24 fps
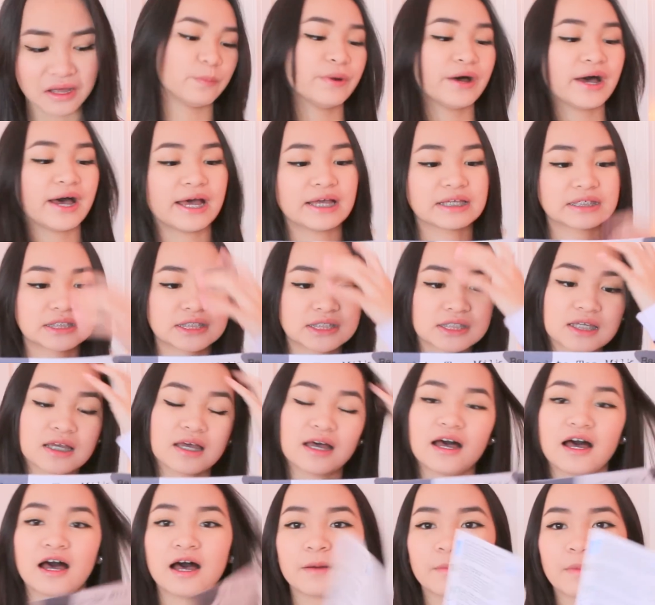But
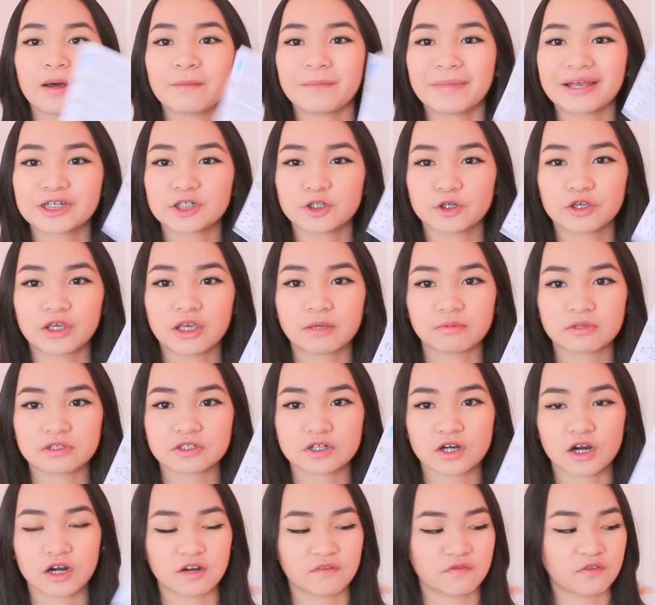um, make sure you keep this
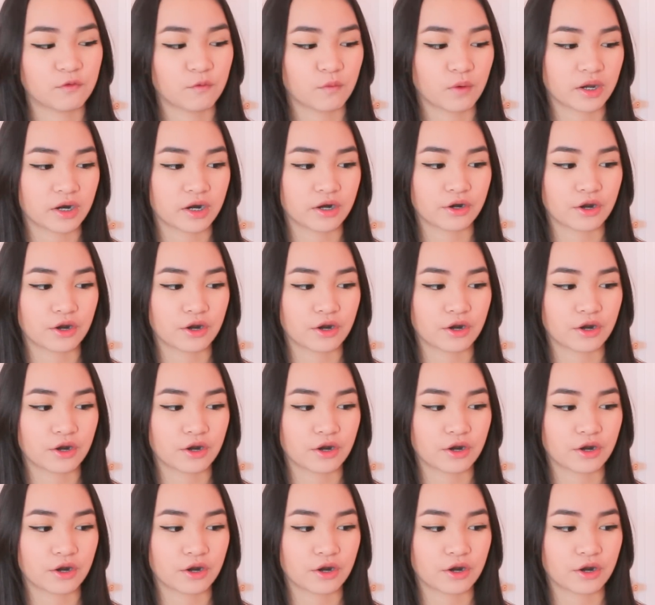card if you want